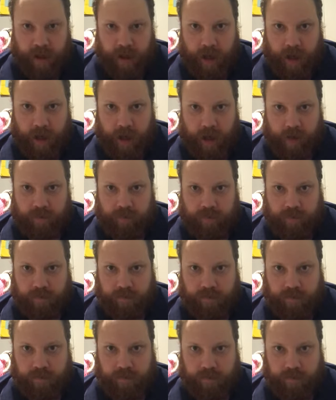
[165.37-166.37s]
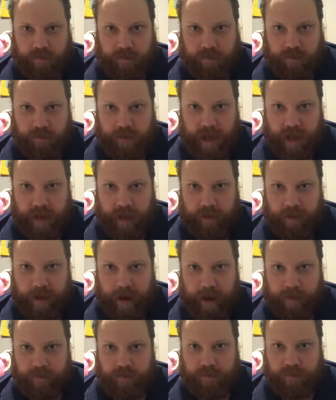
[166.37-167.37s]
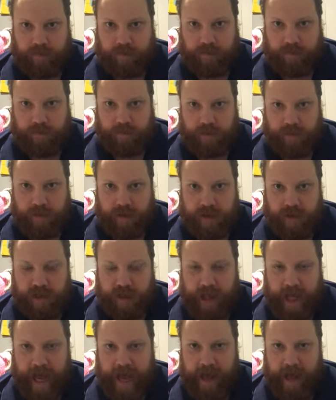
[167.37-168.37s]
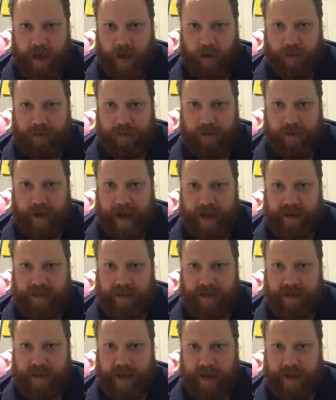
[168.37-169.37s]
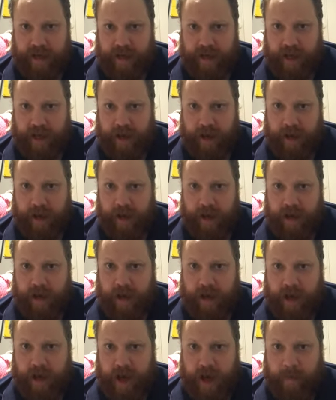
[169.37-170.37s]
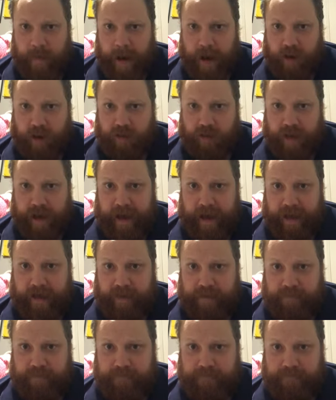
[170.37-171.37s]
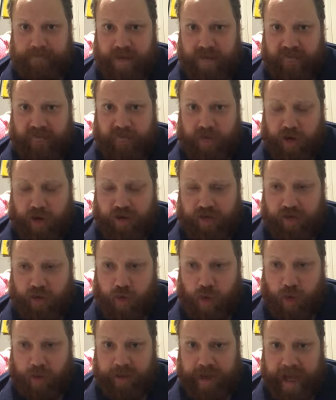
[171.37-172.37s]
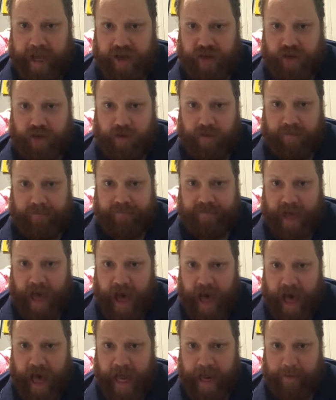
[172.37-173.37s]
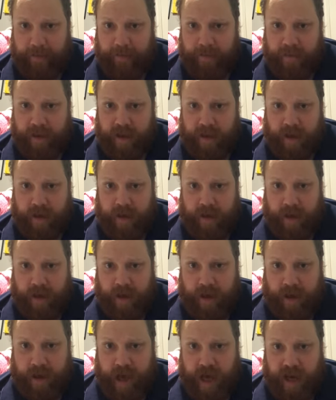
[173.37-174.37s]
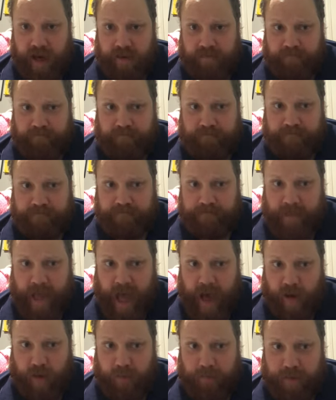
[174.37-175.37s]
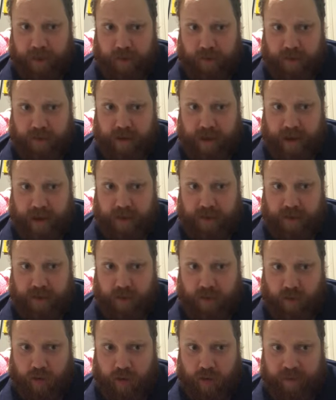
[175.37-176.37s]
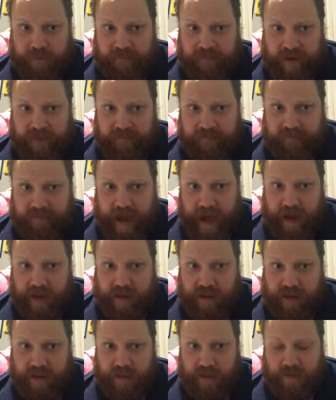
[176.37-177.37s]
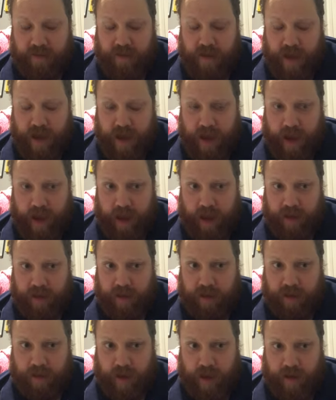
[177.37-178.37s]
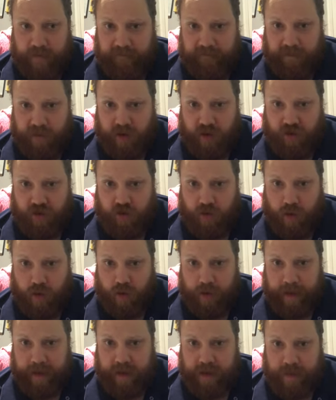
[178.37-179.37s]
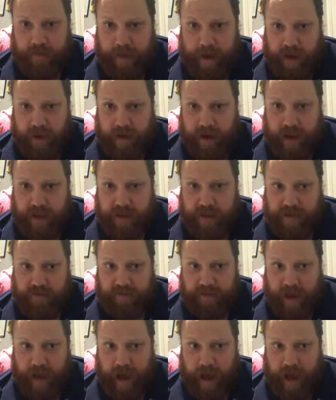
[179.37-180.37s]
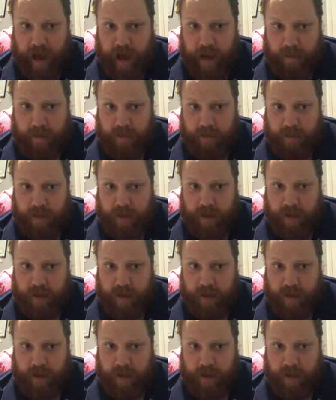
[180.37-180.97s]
Um, anyway, she ha also has this idea about like the virtual nature of time and how music sort of affects a virtual experience of time.